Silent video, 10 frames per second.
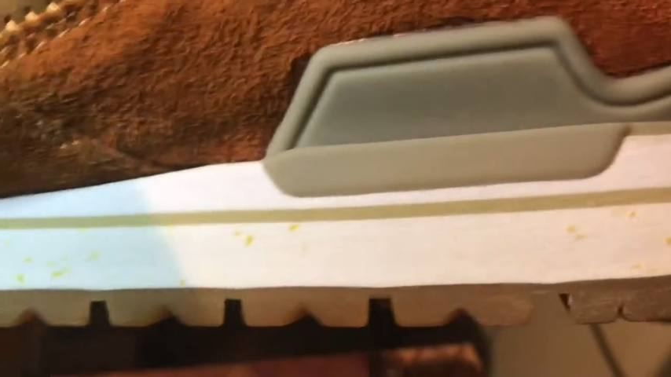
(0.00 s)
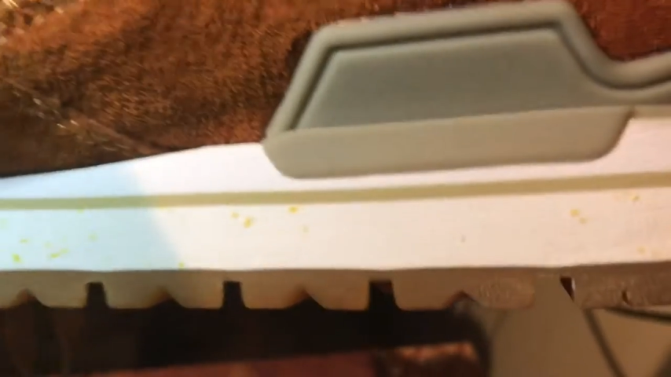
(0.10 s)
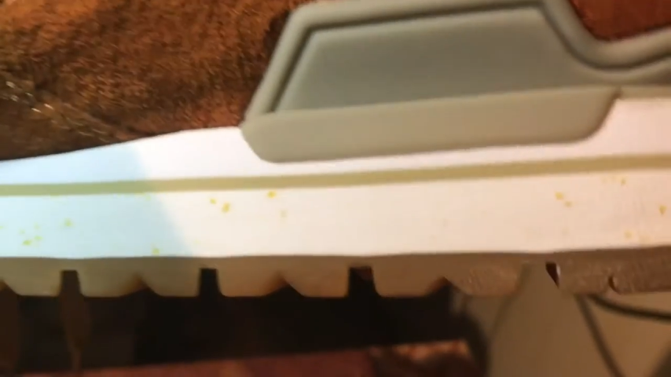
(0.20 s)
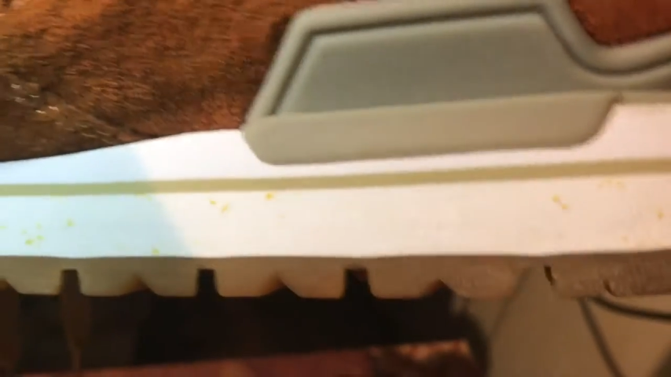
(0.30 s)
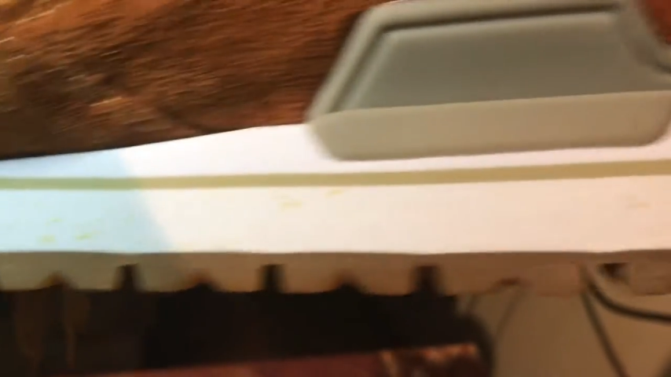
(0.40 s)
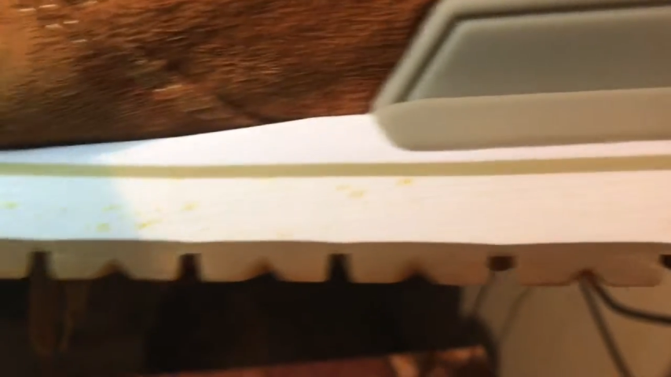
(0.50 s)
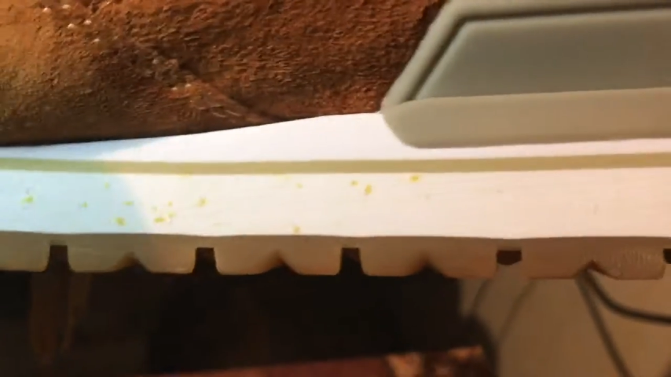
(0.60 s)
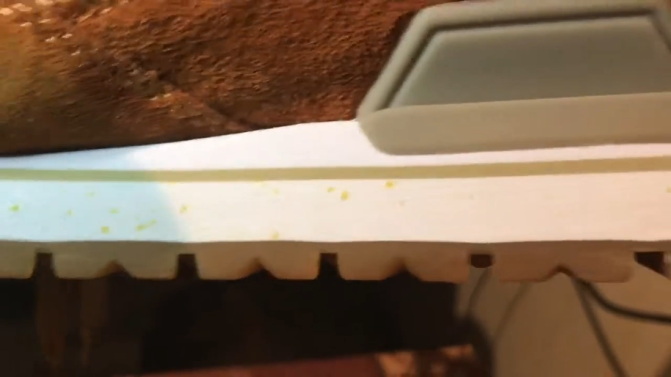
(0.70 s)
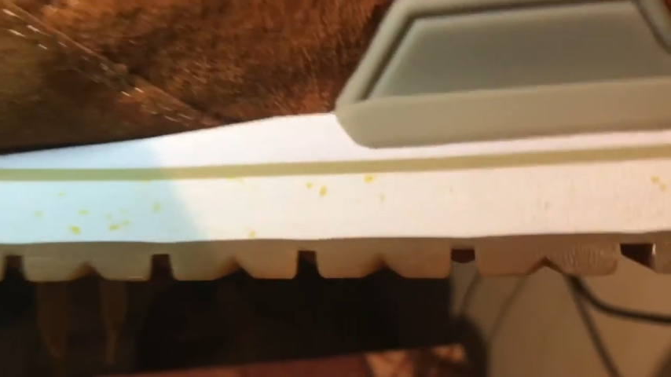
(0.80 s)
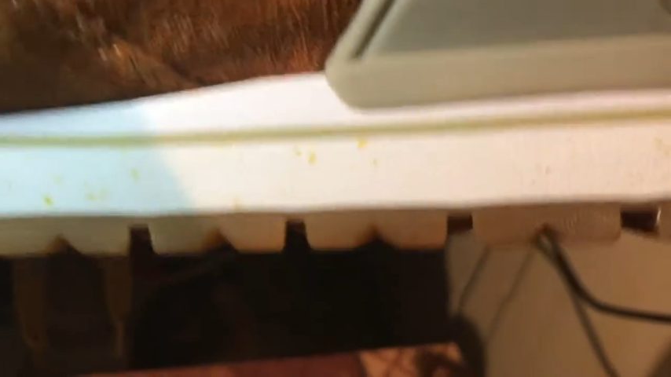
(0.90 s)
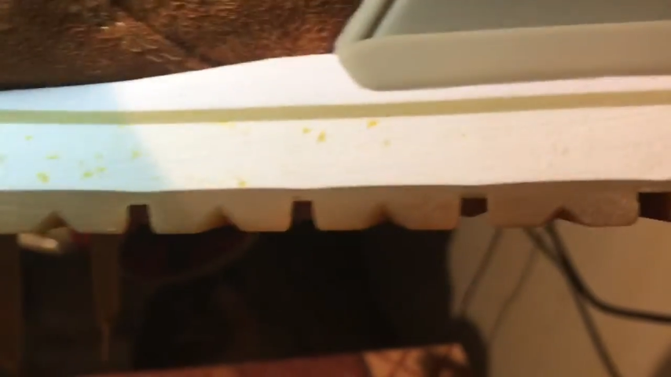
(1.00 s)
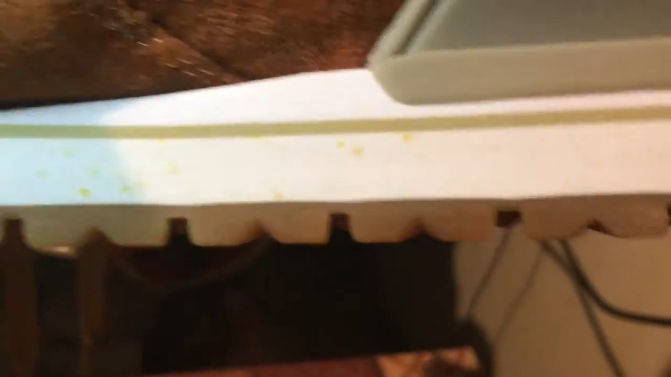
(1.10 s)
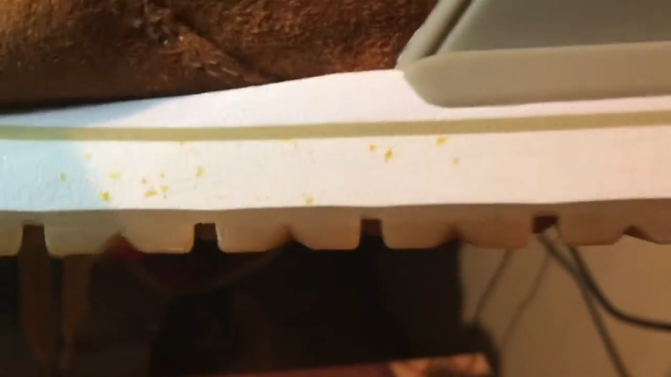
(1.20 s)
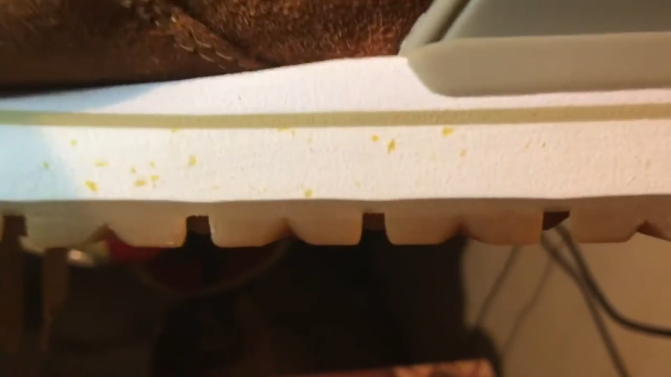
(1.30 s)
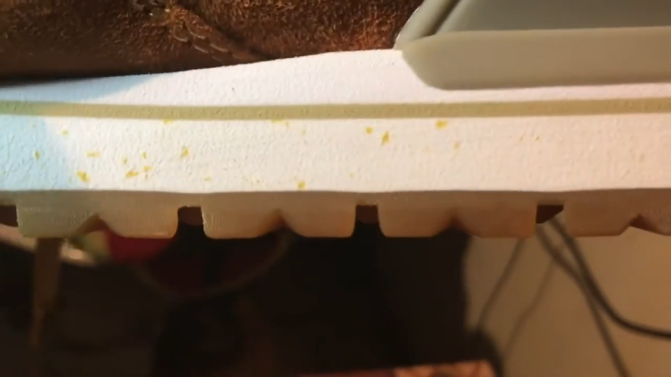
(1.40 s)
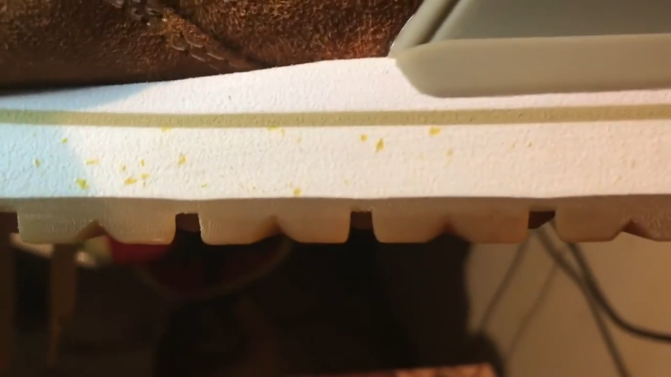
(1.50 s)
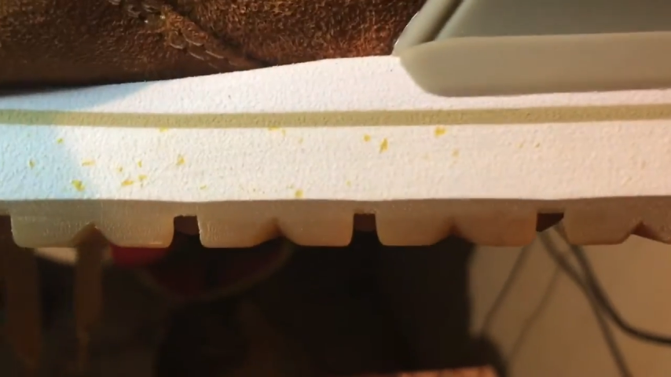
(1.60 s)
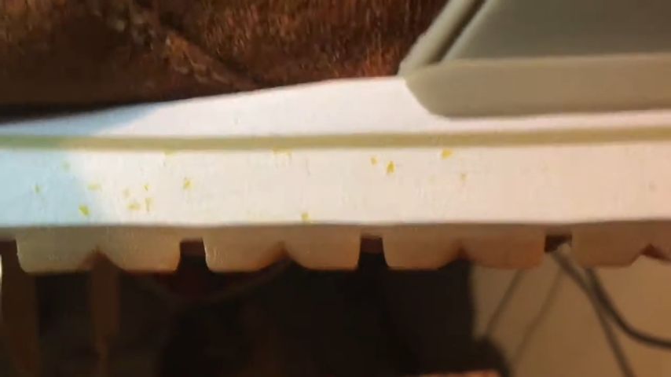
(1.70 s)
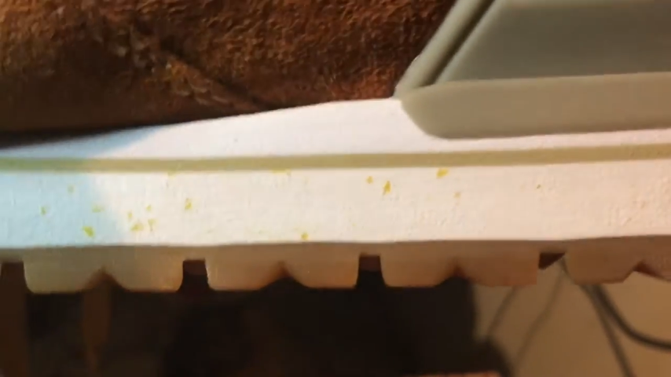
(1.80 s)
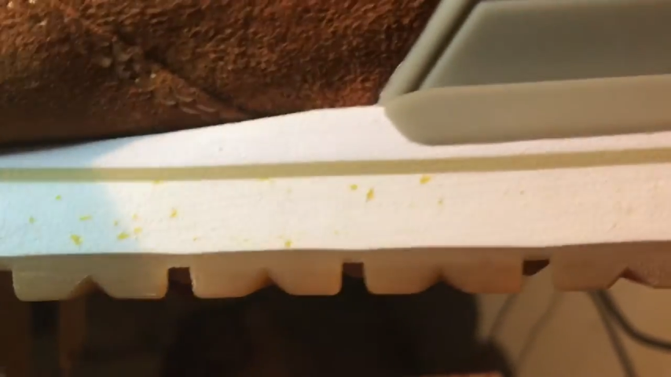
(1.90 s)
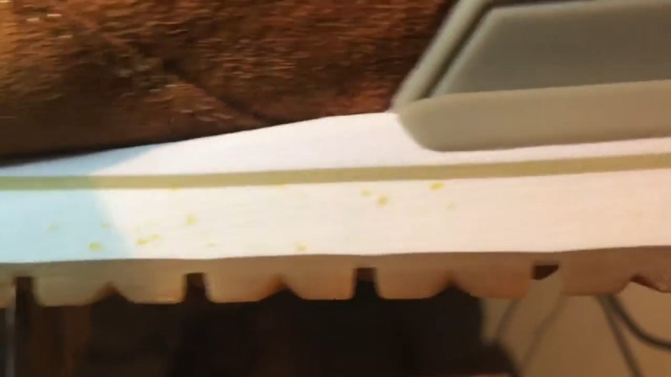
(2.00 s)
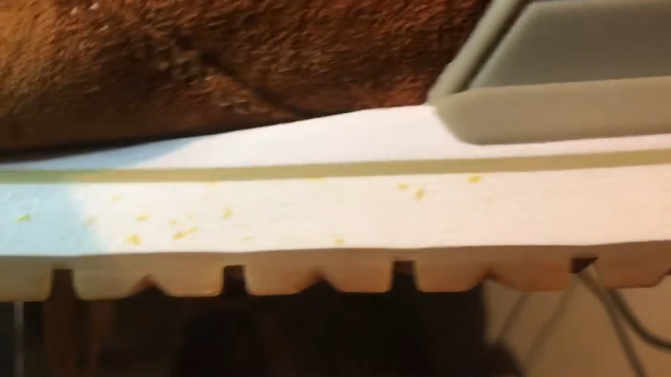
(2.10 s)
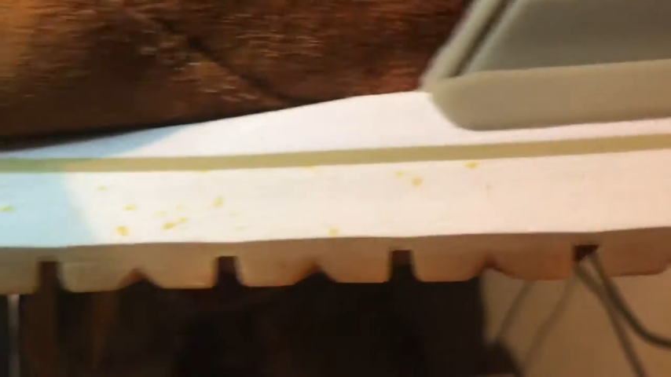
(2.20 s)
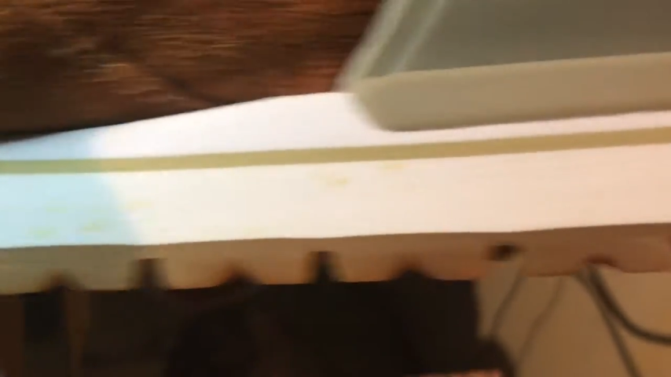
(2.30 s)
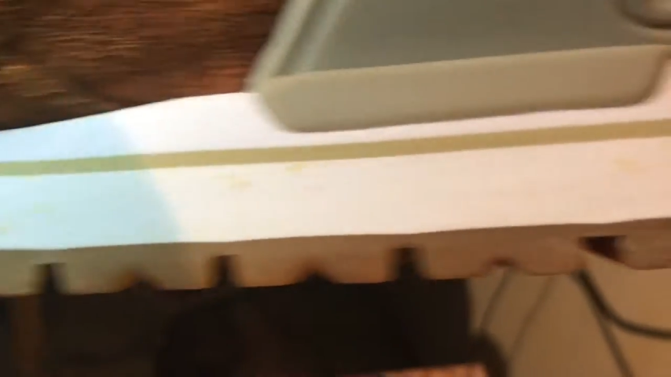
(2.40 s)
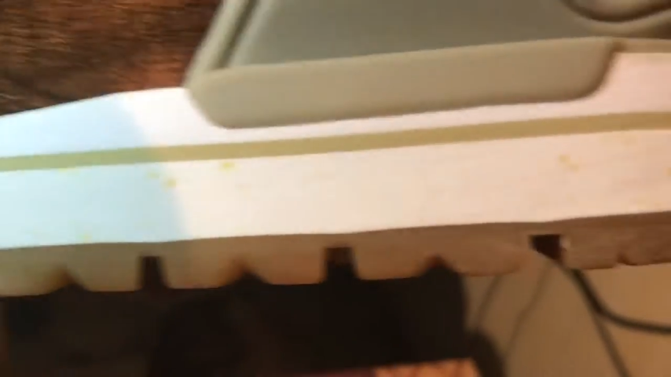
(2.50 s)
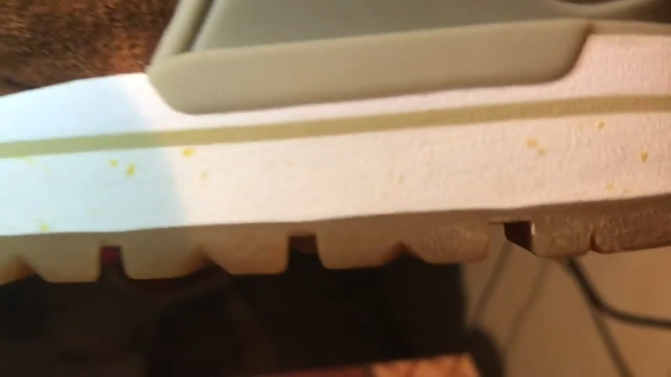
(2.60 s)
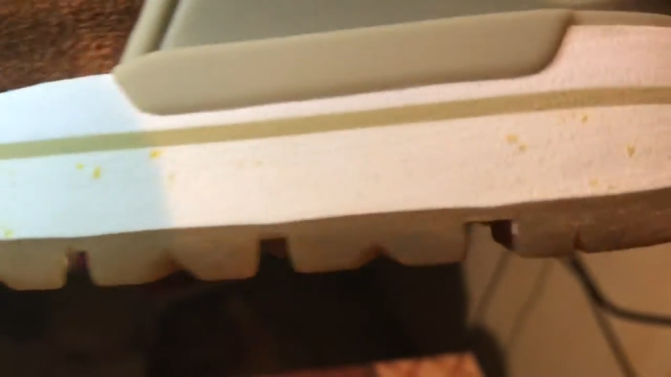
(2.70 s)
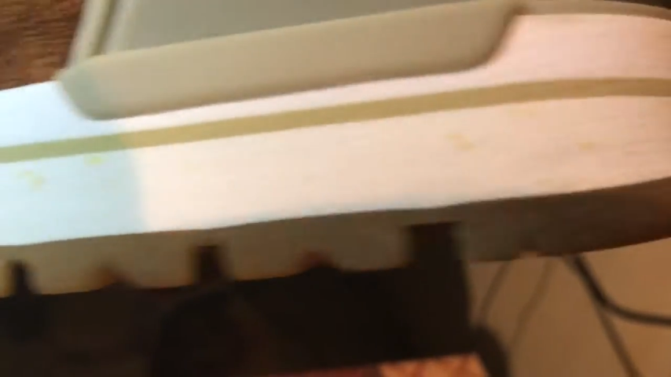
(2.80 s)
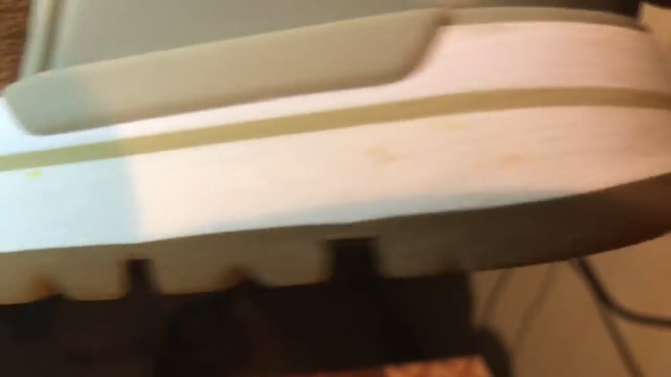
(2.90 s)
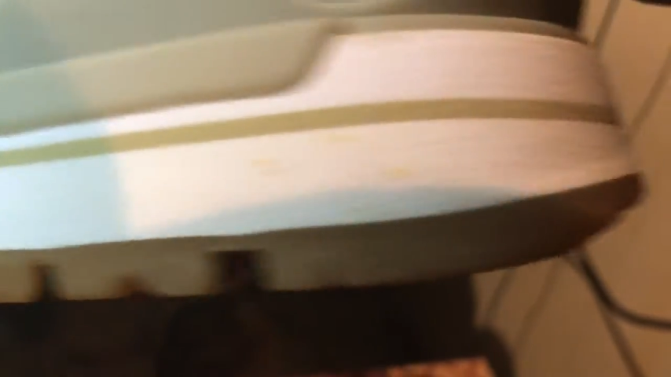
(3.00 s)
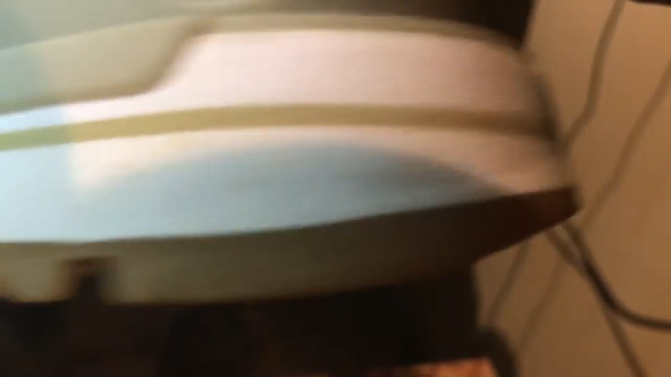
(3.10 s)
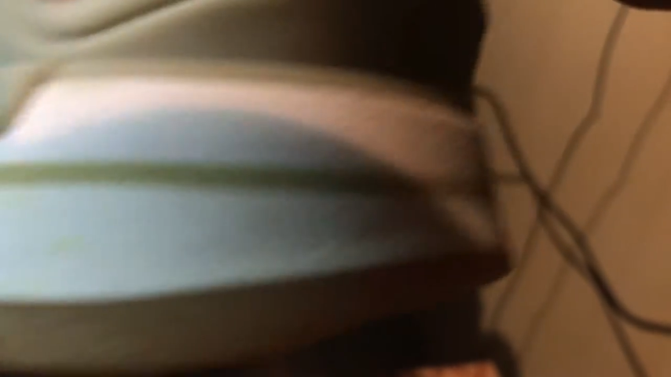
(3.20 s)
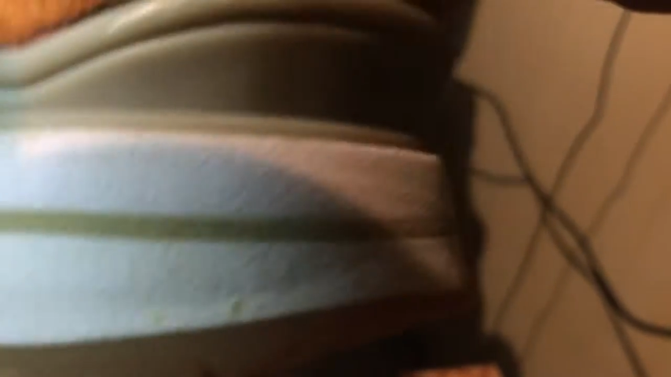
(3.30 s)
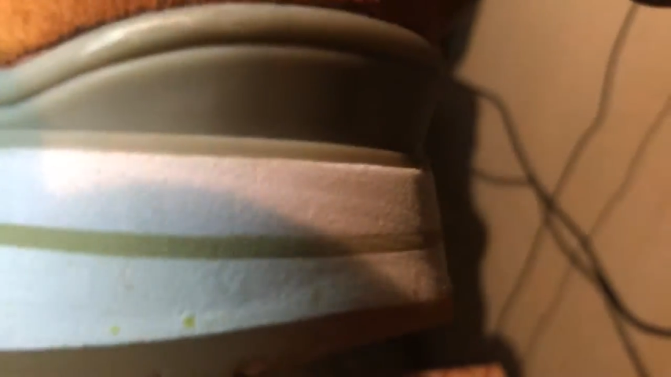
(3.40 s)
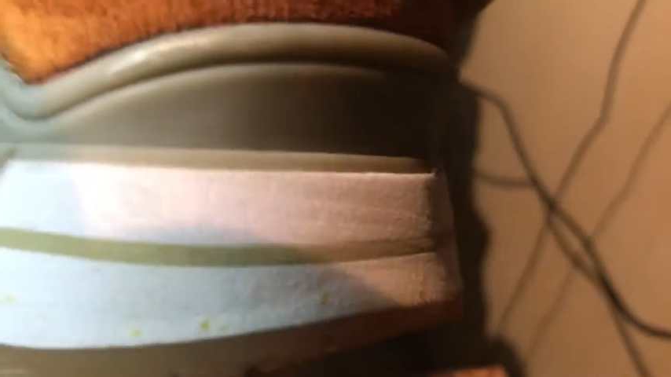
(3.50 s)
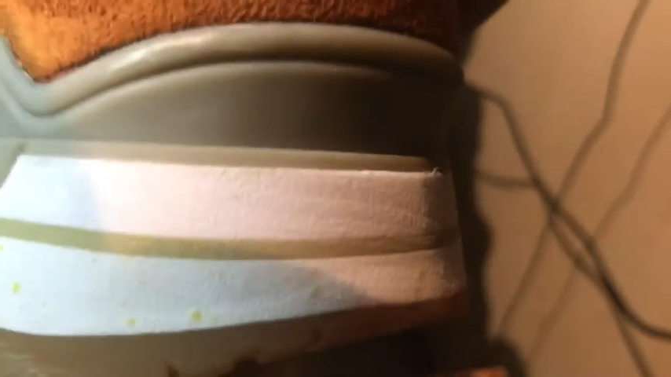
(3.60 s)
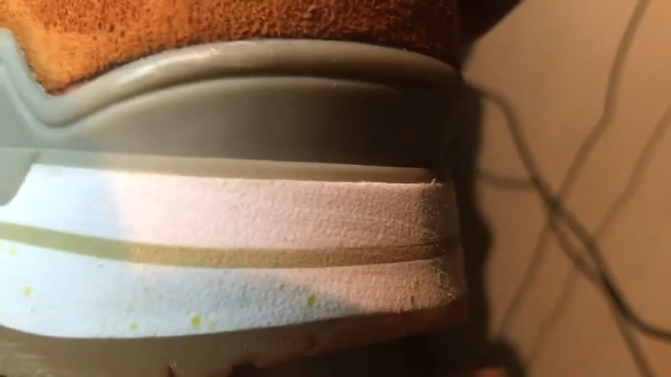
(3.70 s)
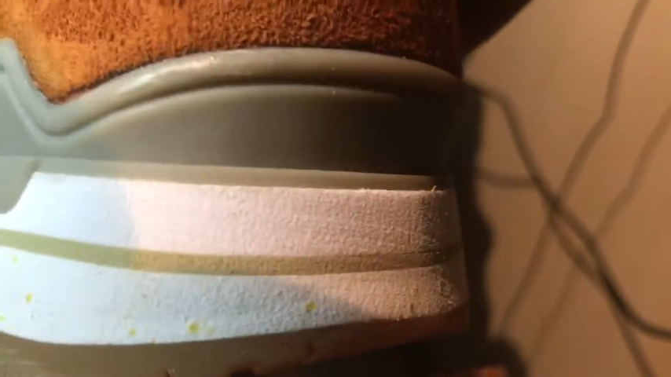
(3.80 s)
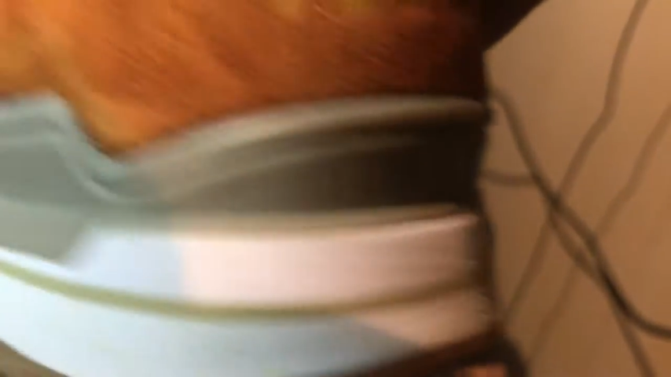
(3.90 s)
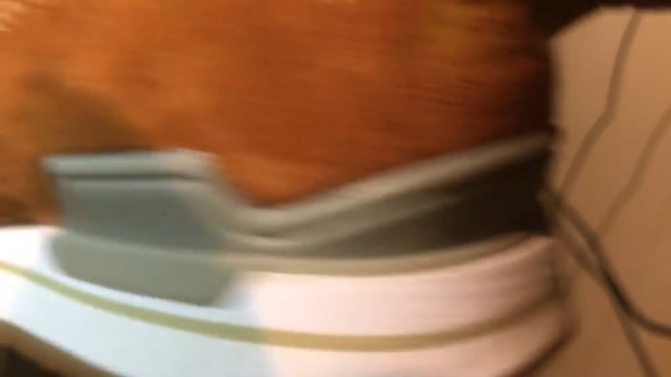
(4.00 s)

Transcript: (no speaker visible)